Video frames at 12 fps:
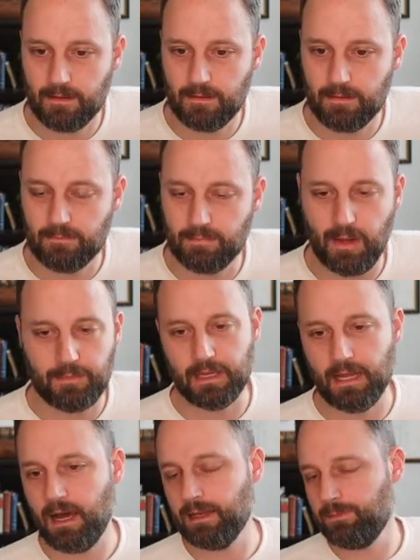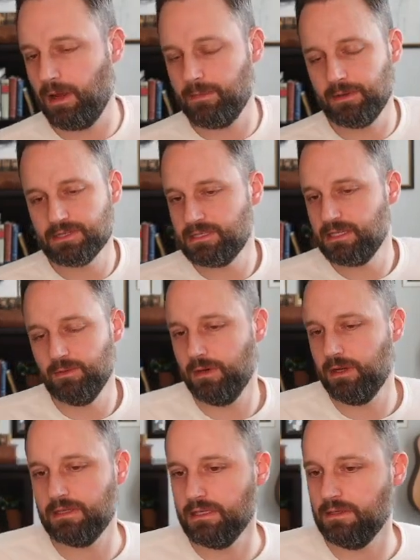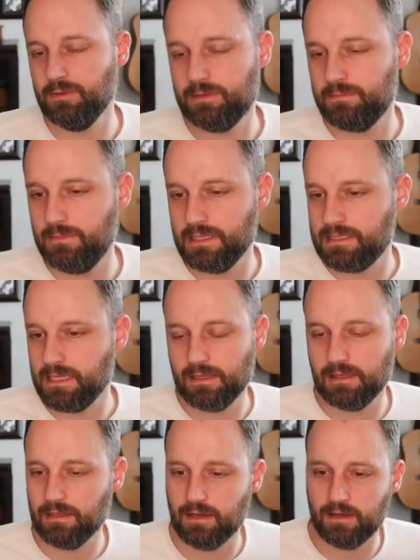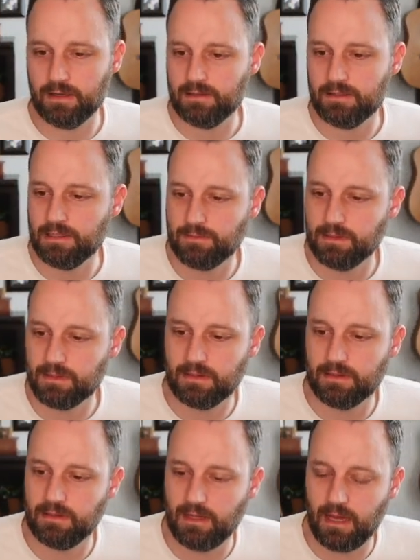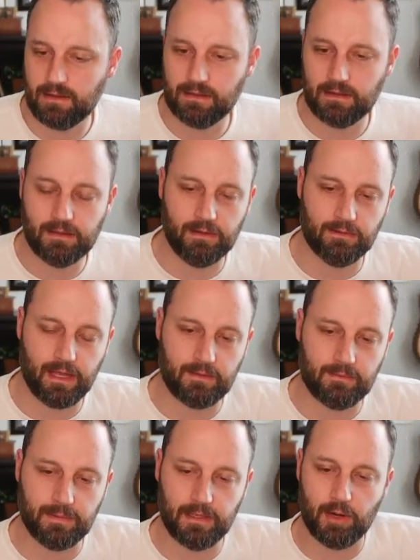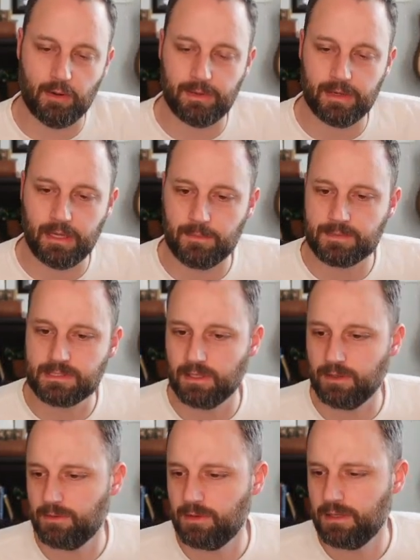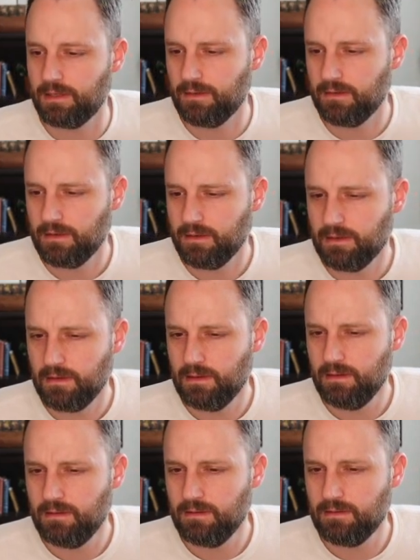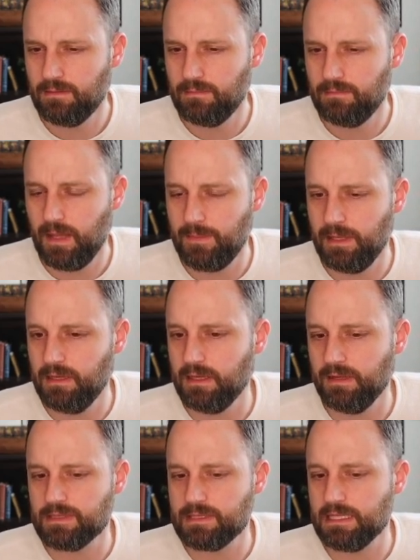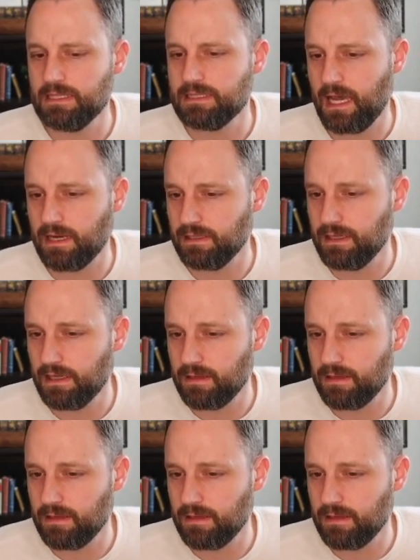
Probably not. He probably just didn't want to deal with me taking there and dealing with that, you know, that being opened up. So maybe he didn't even see the tactic yet,